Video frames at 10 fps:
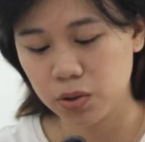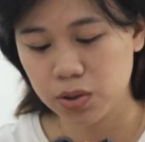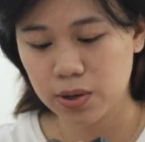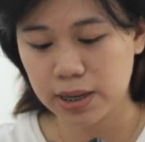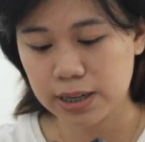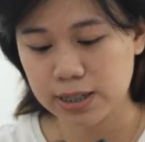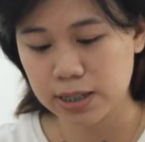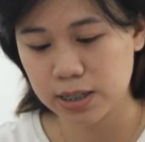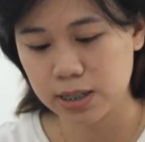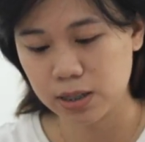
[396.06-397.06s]
mode, so I guess
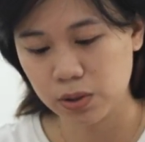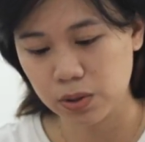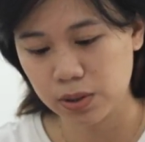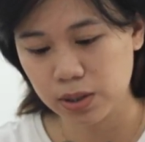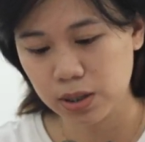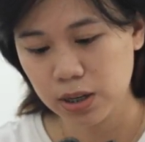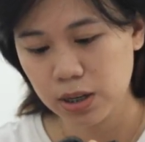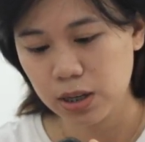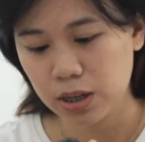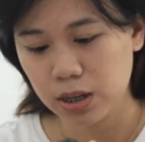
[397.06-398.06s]
this is a good
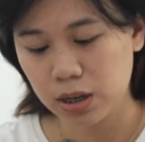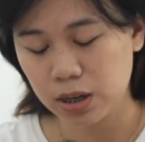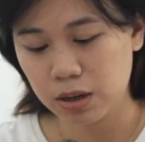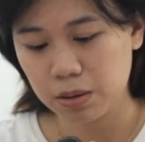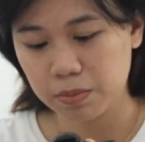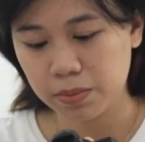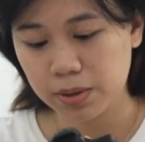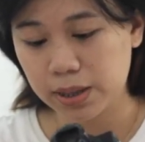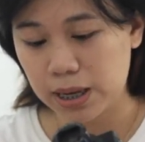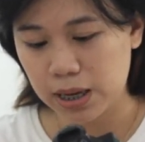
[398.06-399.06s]

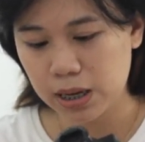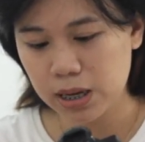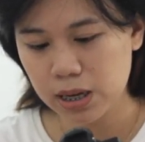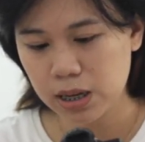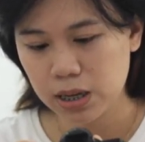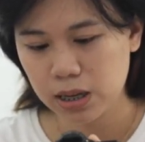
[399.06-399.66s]
thing.